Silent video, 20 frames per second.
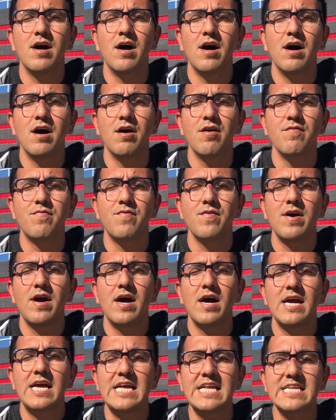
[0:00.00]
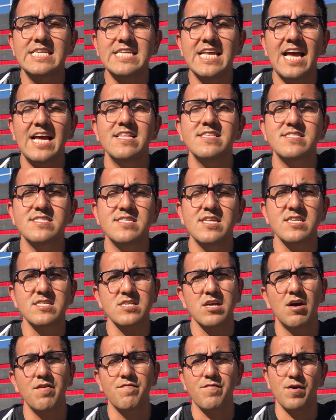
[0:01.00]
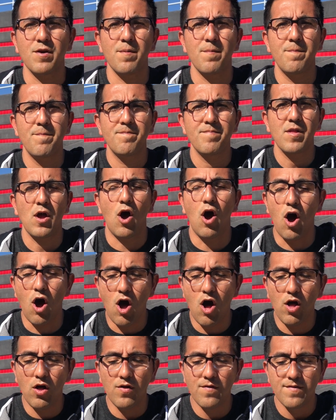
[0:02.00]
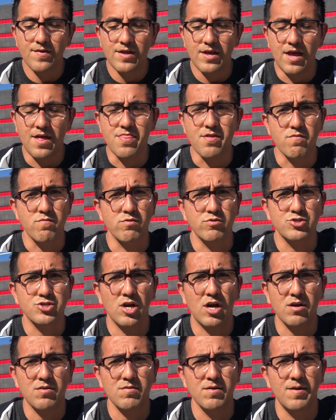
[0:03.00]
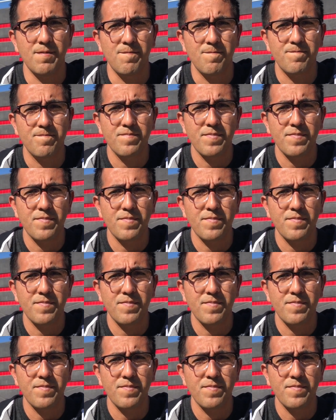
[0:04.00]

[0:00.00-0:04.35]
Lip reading: of intense discomfort, all in the root chakra.